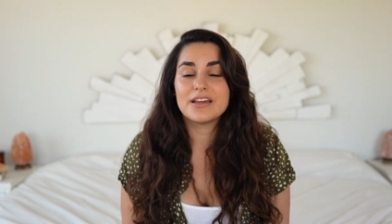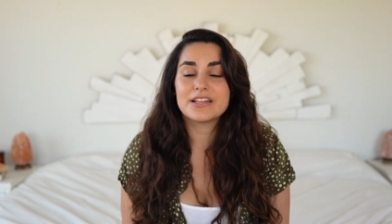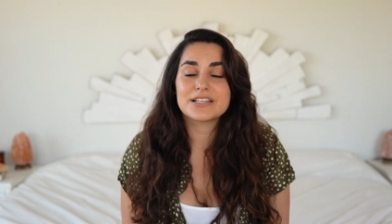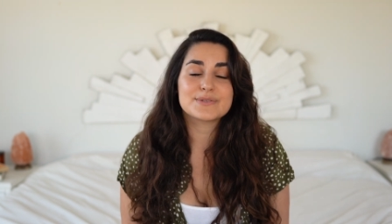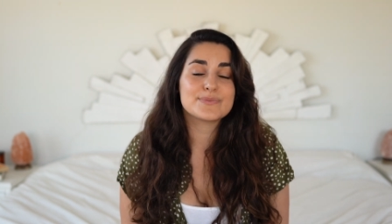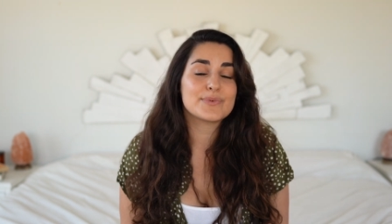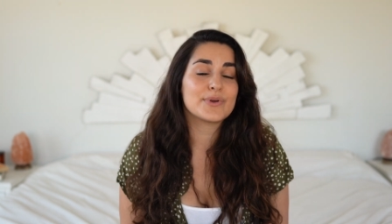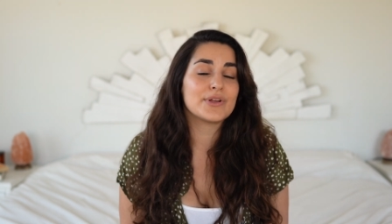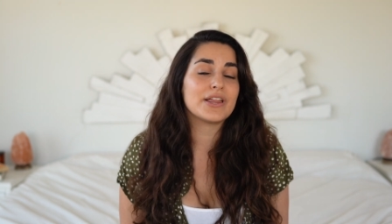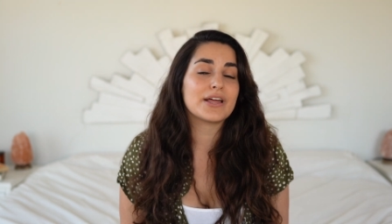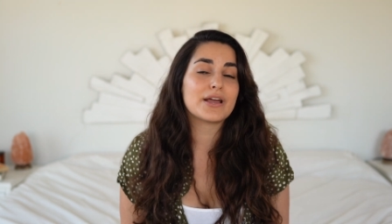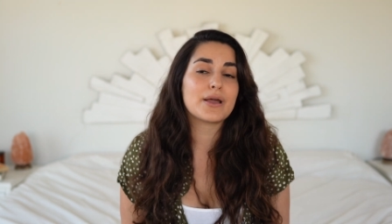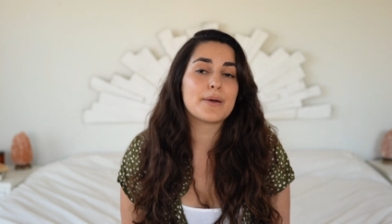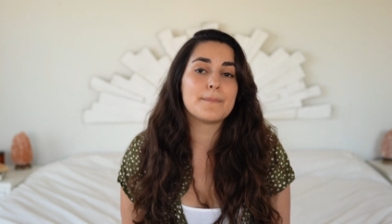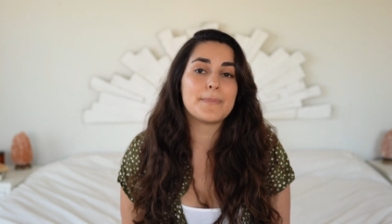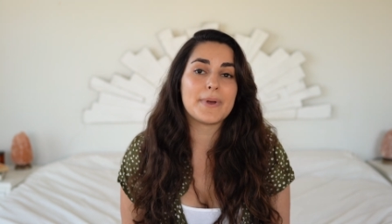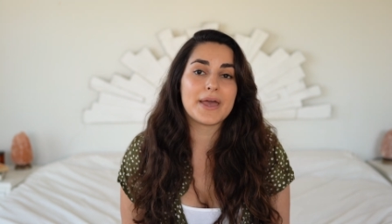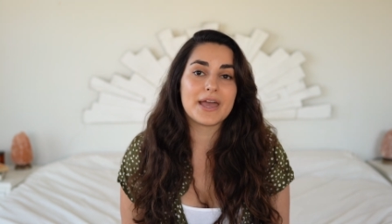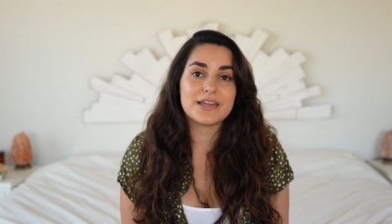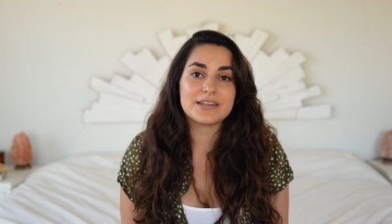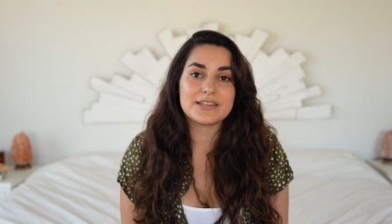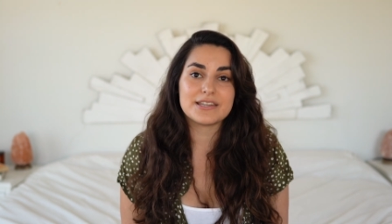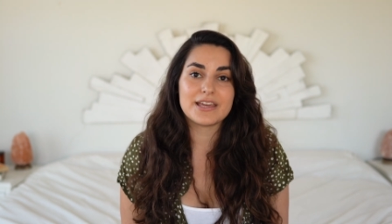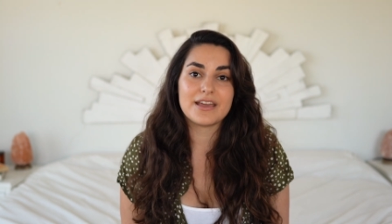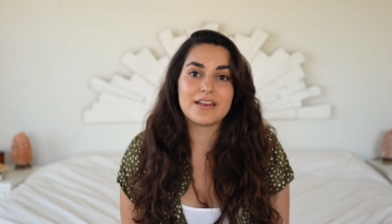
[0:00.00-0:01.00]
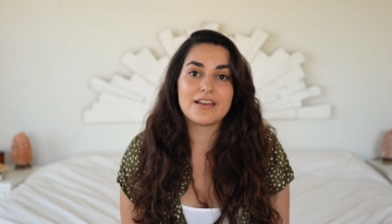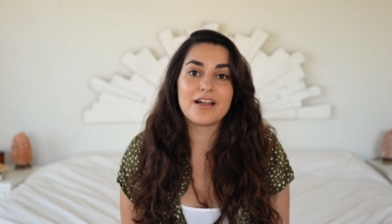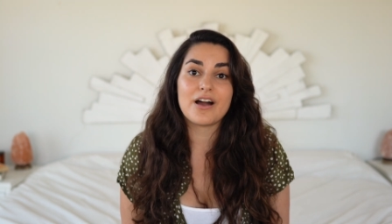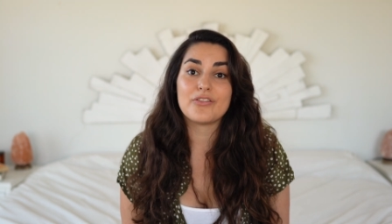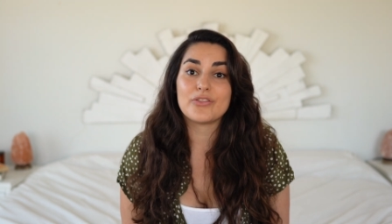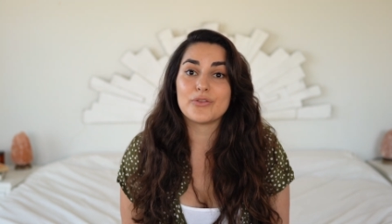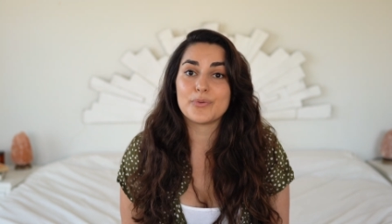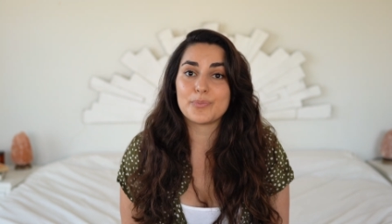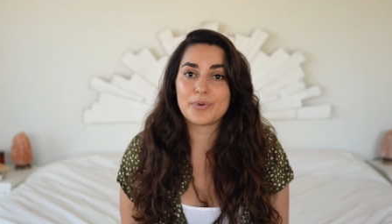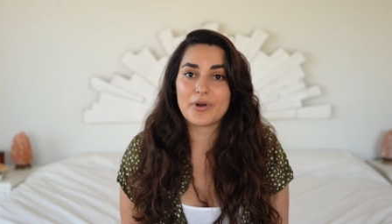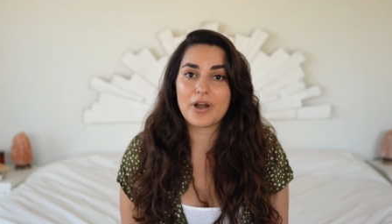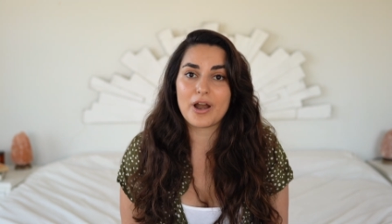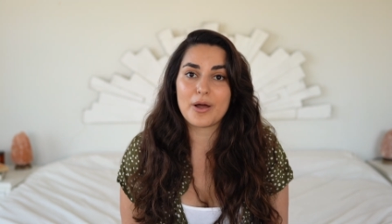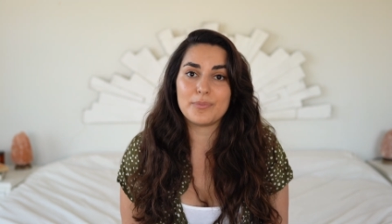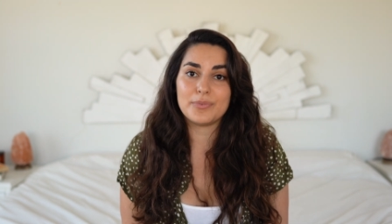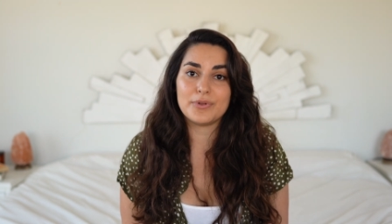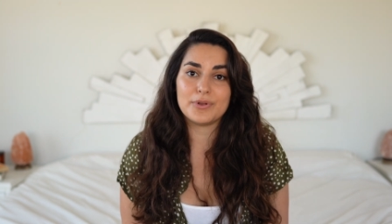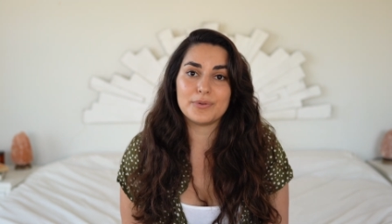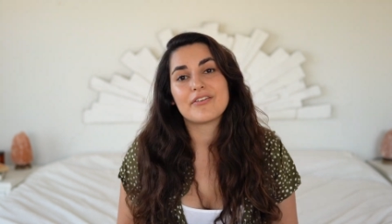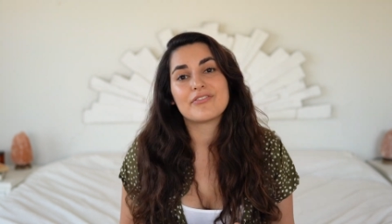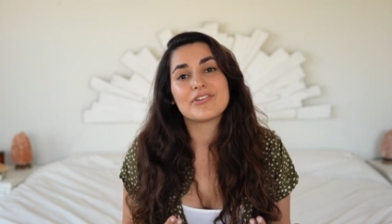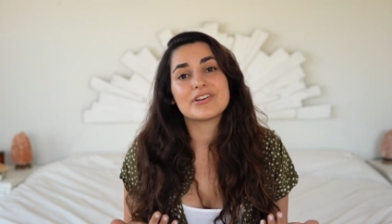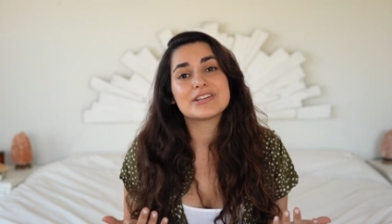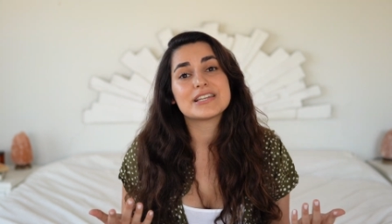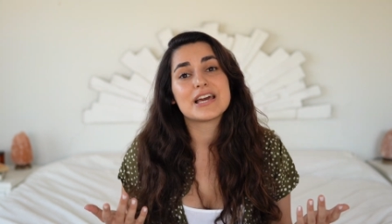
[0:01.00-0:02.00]
It's more like a band-aid on the
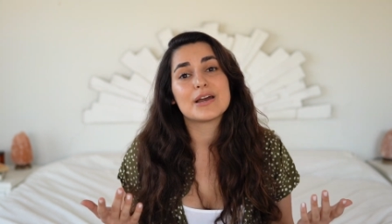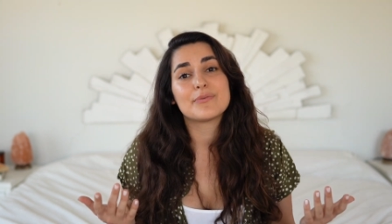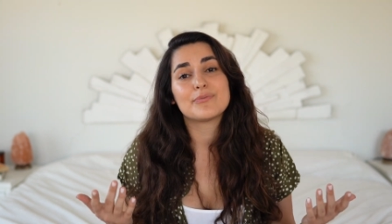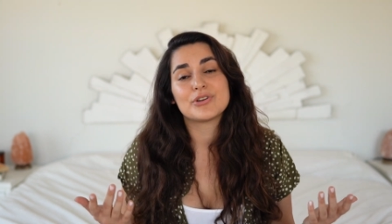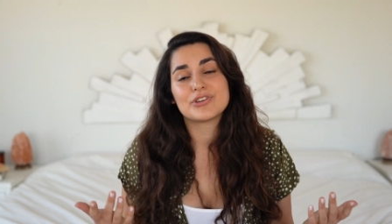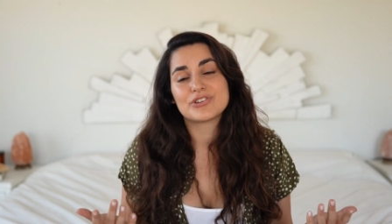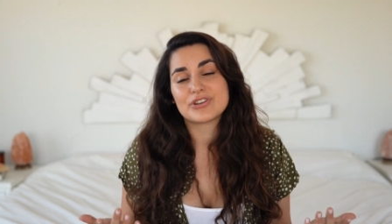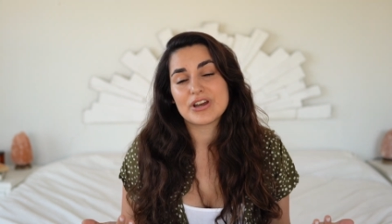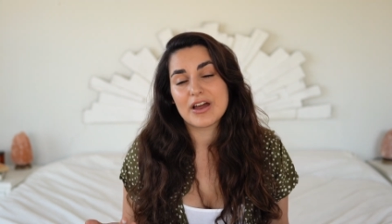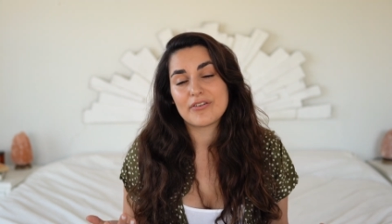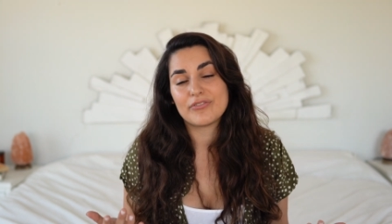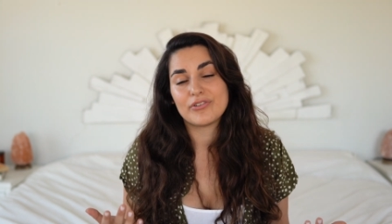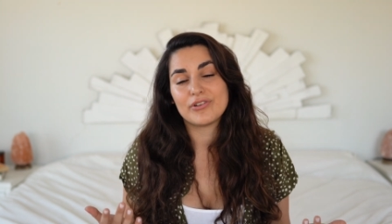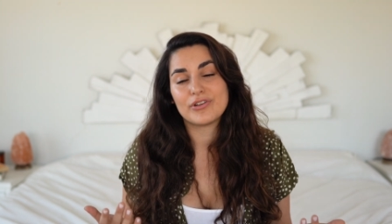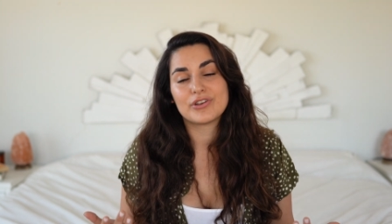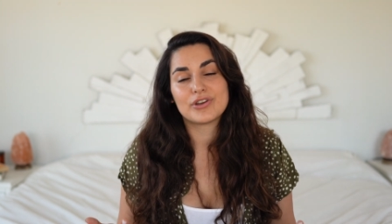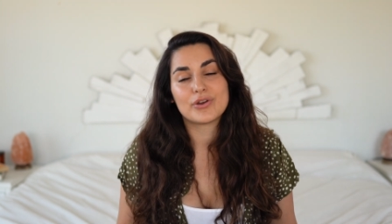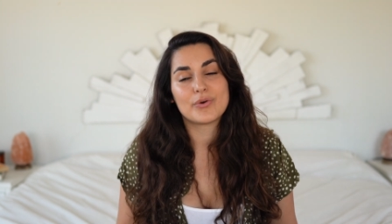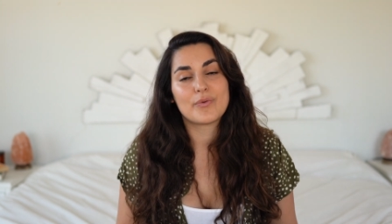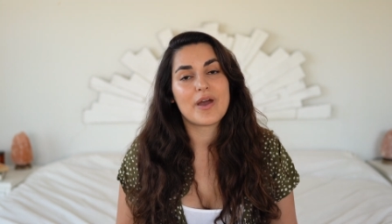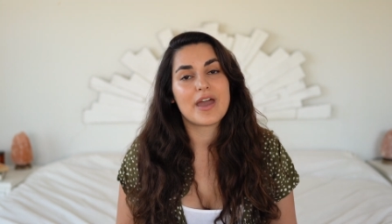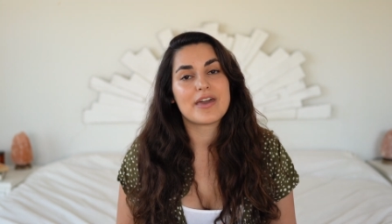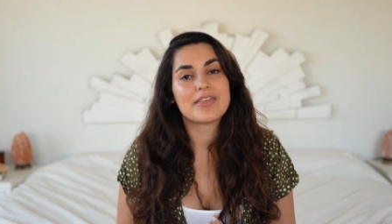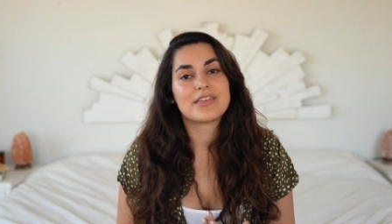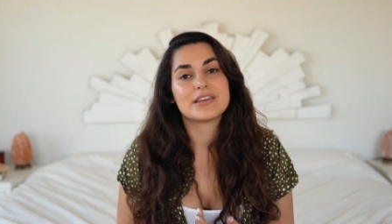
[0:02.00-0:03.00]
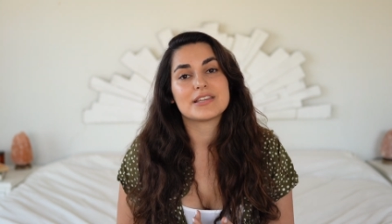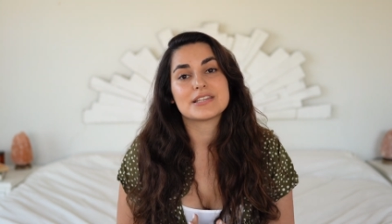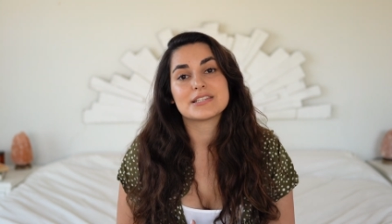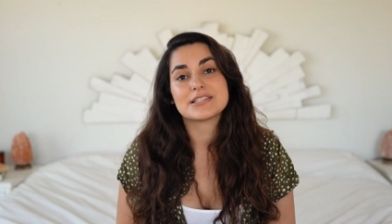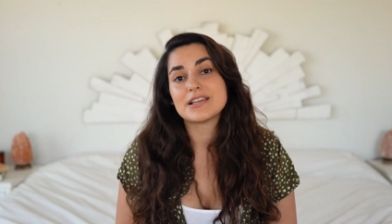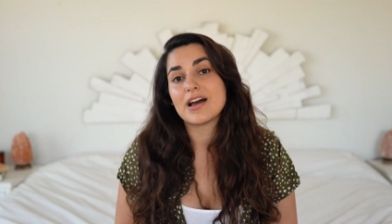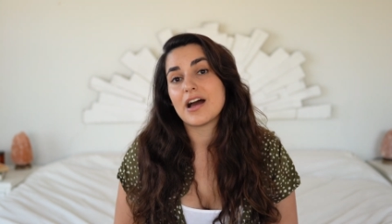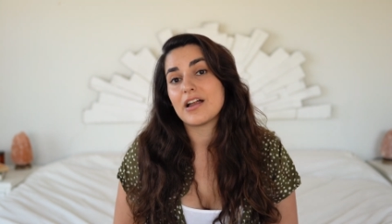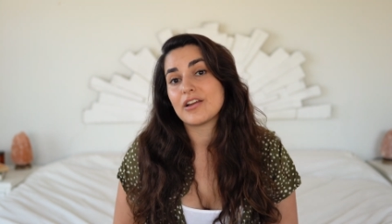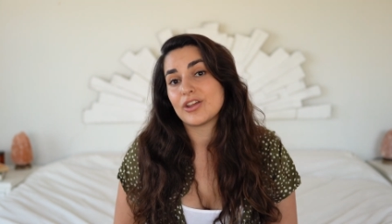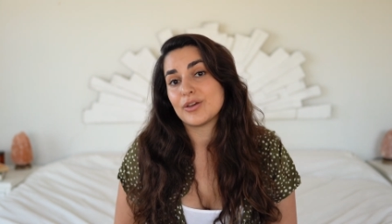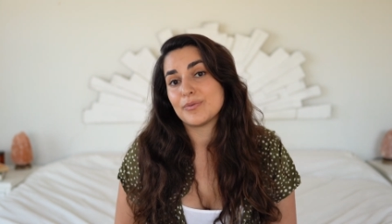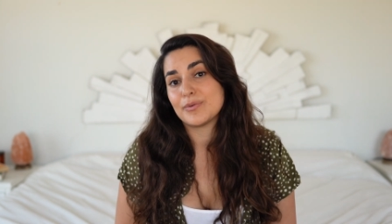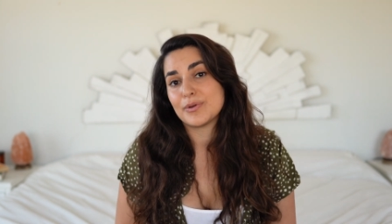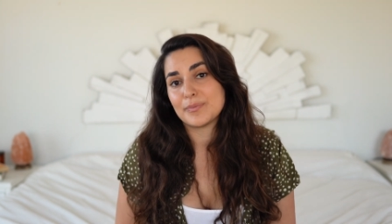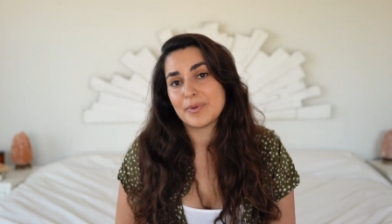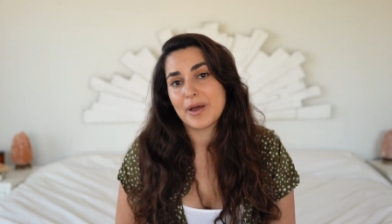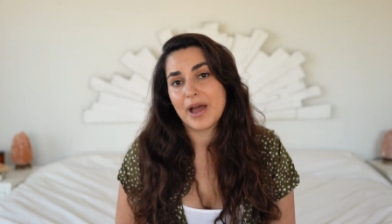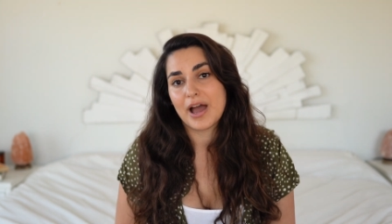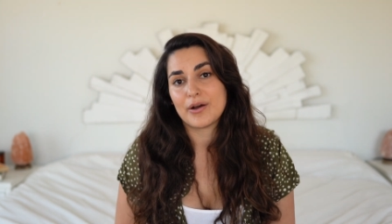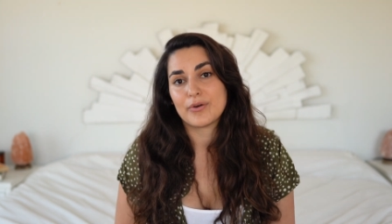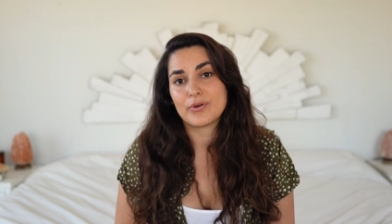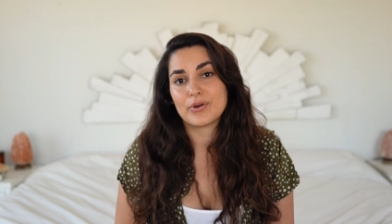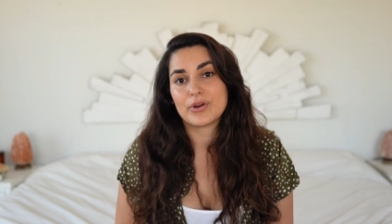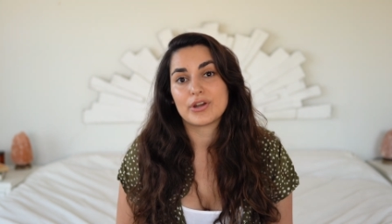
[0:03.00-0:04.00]
problem. Every time we travel in a way that is not
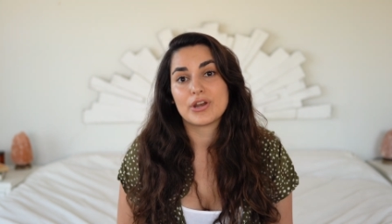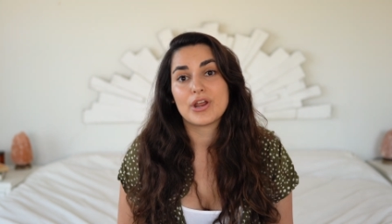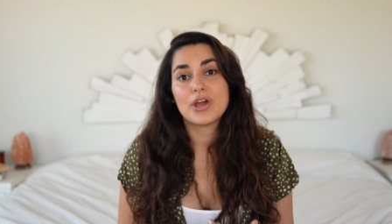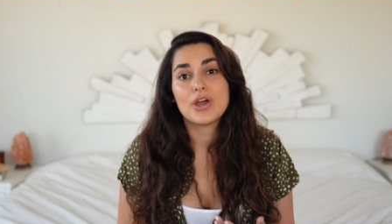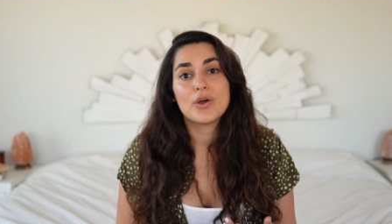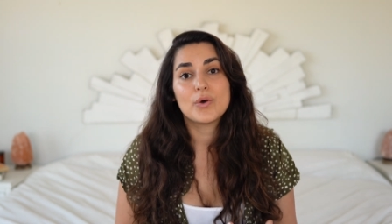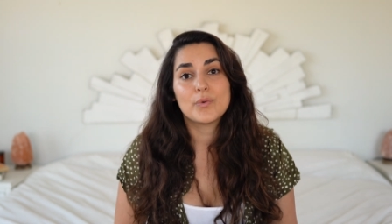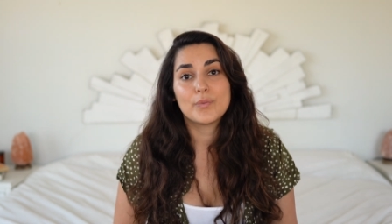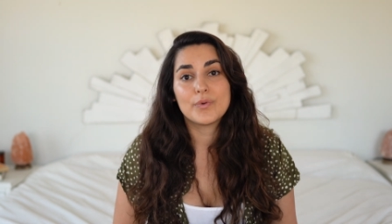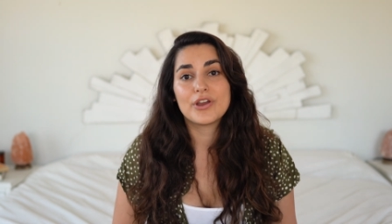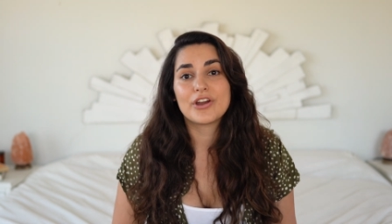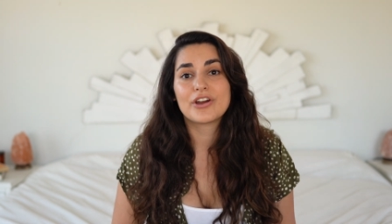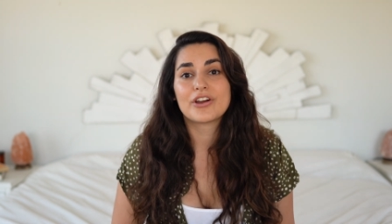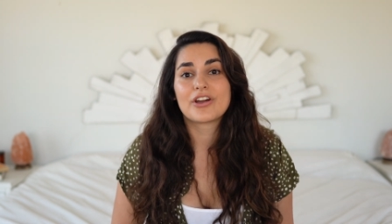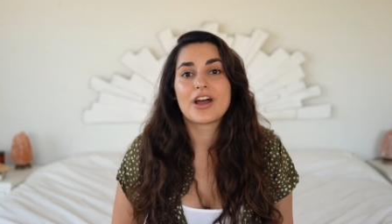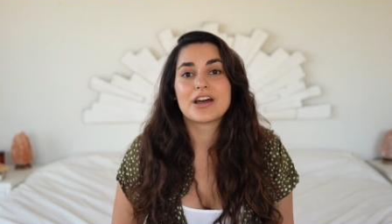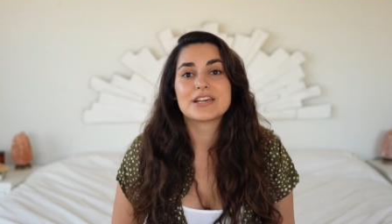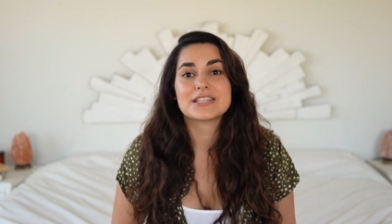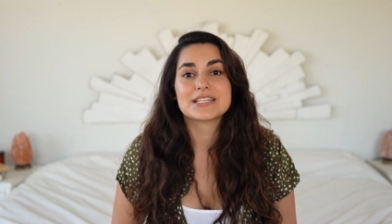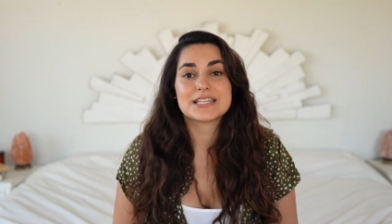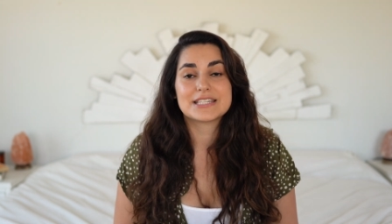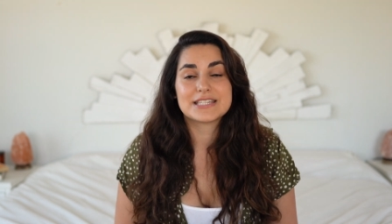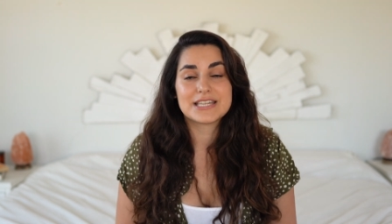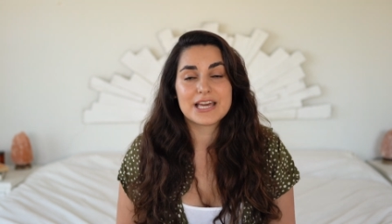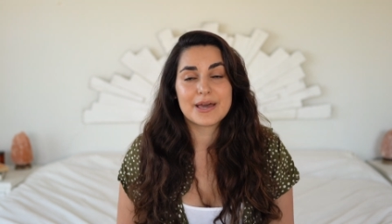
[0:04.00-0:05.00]
human-powered, we are causing